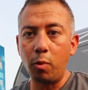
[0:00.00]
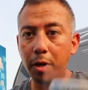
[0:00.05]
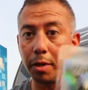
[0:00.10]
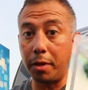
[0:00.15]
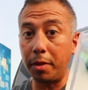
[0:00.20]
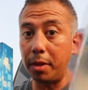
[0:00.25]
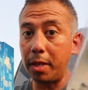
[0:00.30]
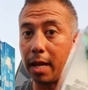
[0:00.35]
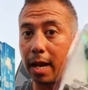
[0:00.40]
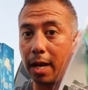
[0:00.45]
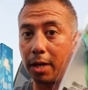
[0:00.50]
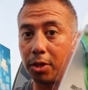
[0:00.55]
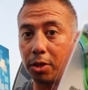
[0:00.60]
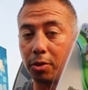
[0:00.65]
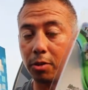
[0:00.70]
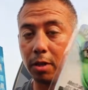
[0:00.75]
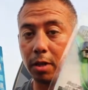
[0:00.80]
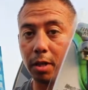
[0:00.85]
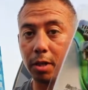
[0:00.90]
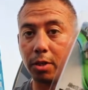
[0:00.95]
with the
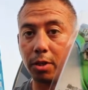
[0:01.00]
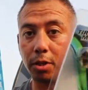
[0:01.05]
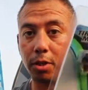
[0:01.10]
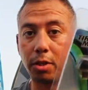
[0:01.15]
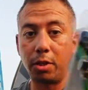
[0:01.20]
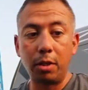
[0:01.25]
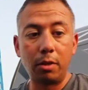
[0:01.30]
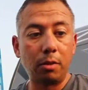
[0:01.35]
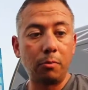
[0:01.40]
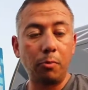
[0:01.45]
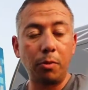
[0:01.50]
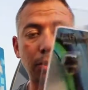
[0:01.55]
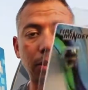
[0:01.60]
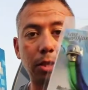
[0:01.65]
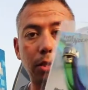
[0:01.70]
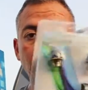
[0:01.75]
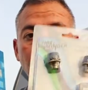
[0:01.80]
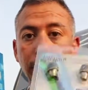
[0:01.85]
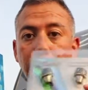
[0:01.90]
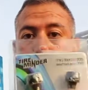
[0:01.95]
extra,
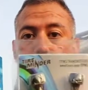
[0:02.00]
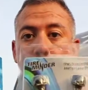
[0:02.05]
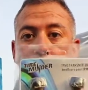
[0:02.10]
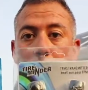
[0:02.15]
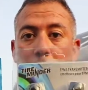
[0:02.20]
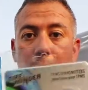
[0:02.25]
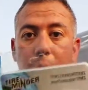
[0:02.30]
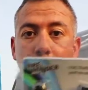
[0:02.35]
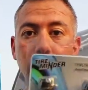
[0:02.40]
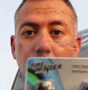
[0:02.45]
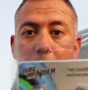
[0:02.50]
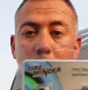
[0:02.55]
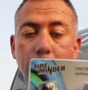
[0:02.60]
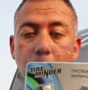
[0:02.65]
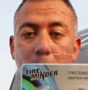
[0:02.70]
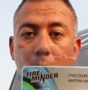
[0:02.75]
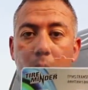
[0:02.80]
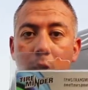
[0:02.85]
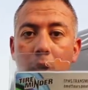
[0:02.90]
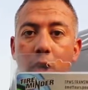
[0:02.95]
with the 2 extra
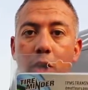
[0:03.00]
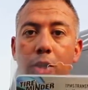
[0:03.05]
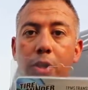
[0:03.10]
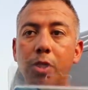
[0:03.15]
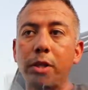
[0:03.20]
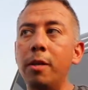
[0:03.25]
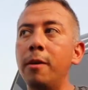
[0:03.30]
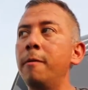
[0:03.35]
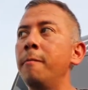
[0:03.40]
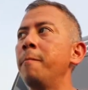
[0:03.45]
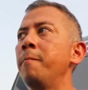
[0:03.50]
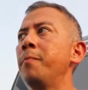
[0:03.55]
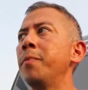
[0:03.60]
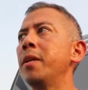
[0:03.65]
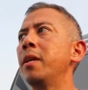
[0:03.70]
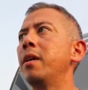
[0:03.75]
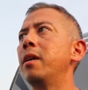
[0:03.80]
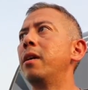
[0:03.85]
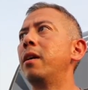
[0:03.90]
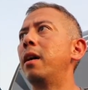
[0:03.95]
monitors,
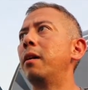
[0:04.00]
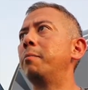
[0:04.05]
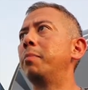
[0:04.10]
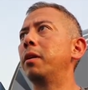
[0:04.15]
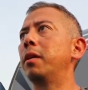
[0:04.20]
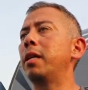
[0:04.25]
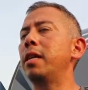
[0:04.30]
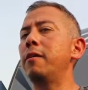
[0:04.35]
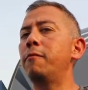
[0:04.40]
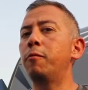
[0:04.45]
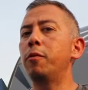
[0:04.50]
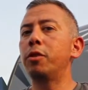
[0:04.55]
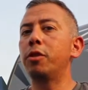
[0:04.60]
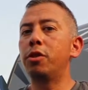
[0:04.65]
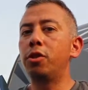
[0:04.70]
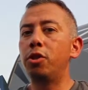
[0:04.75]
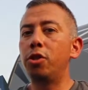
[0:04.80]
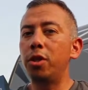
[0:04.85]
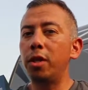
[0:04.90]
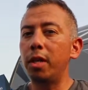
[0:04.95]
I believe
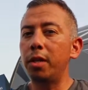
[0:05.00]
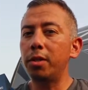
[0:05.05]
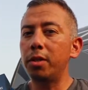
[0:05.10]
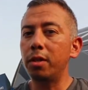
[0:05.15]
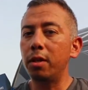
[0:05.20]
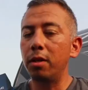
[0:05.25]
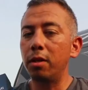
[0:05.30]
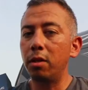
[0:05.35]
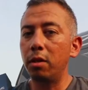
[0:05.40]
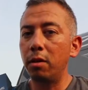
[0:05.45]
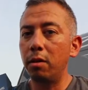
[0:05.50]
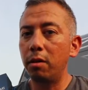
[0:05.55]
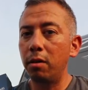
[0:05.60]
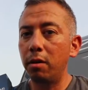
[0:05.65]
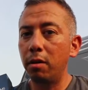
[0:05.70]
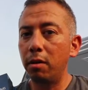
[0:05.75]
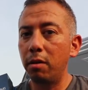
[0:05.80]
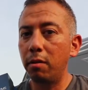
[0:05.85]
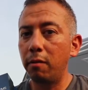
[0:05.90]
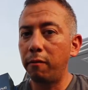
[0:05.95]
was just
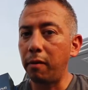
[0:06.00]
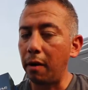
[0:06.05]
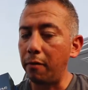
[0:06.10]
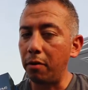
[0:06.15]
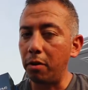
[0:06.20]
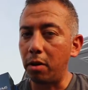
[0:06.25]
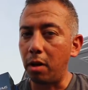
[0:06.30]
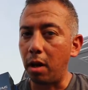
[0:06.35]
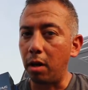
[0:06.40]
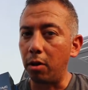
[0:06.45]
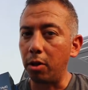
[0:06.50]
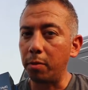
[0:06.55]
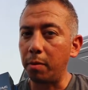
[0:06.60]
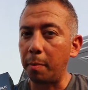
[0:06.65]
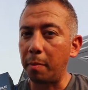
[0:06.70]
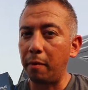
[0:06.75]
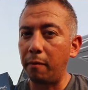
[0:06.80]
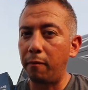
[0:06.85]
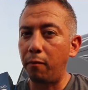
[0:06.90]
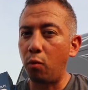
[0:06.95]
under $500,
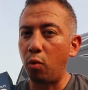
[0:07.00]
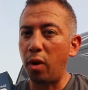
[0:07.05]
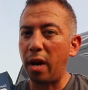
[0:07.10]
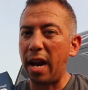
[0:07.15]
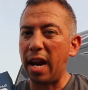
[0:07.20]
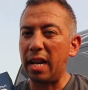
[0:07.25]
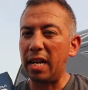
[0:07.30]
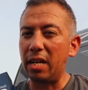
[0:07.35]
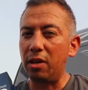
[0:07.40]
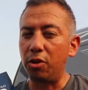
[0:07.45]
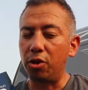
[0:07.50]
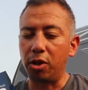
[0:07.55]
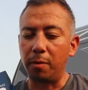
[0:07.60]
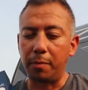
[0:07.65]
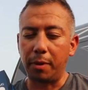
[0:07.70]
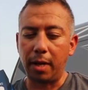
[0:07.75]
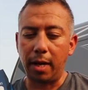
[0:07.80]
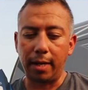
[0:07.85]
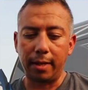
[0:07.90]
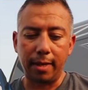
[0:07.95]
maybe $480 or
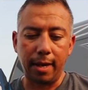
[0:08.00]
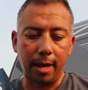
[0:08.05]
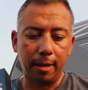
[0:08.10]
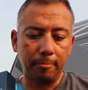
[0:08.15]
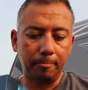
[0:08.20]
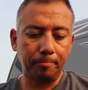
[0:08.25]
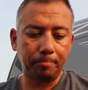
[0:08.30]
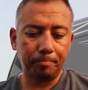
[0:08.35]
something like that.